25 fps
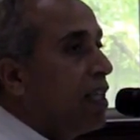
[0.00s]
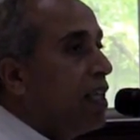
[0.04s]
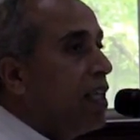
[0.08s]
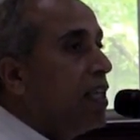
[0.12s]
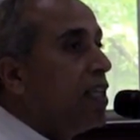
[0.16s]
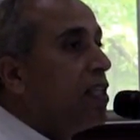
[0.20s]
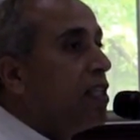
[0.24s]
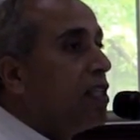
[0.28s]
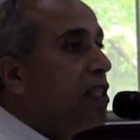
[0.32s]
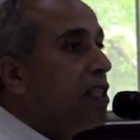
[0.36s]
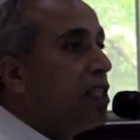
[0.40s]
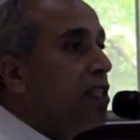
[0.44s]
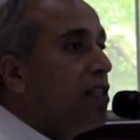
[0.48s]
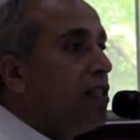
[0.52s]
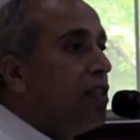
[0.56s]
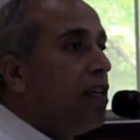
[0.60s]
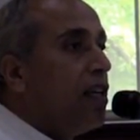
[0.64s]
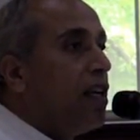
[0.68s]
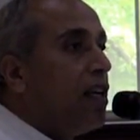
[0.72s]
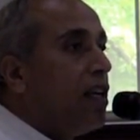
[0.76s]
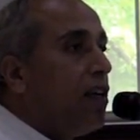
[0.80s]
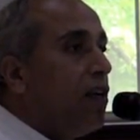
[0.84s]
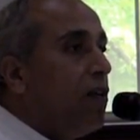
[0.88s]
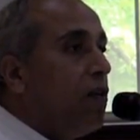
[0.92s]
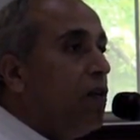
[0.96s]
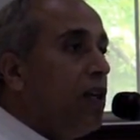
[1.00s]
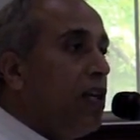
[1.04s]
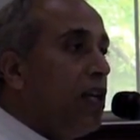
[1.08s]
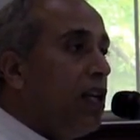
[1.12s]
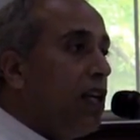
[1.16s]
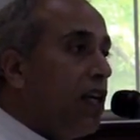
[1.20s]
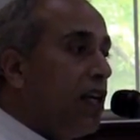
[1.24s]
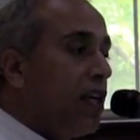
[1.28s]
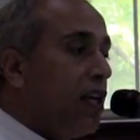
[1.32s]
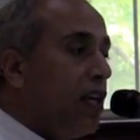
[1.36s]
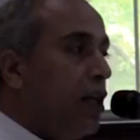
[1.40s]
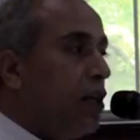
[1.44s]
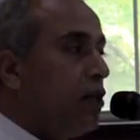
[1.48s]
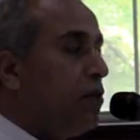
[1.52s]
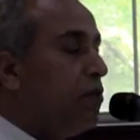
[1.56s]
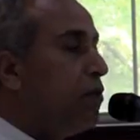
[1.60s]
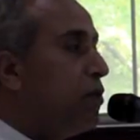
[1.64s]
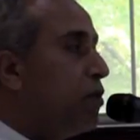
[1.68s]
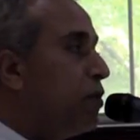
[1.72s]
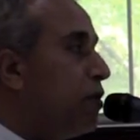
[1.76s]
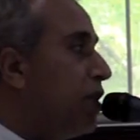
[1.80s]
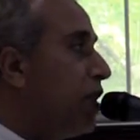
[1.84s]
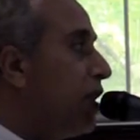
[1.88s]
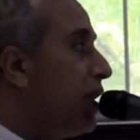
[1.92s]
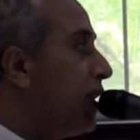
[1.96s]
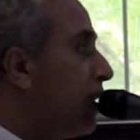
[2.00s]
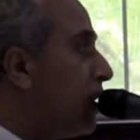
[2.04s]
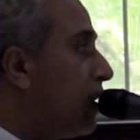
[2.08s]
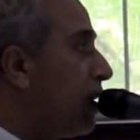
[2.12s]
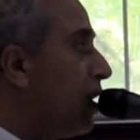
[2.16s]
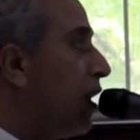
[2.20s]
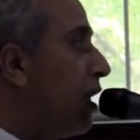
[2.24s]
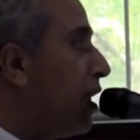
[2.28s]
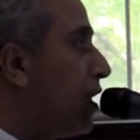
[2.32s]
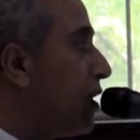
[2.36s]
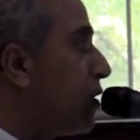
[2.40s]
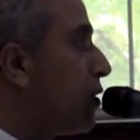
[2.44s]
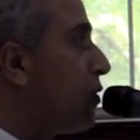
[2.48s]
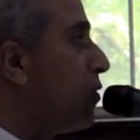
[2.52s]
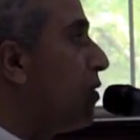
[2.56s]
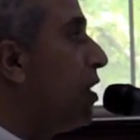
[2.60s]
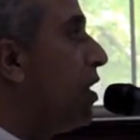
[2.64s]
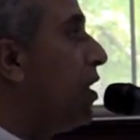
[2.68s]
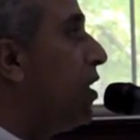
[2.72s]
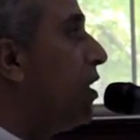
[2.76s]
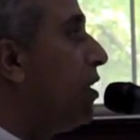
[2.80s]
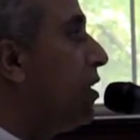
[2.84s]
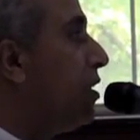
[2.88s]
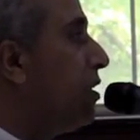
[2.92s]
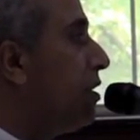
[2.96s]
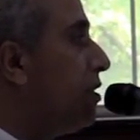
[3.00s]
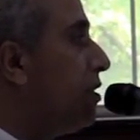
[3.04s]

It will help you there as well.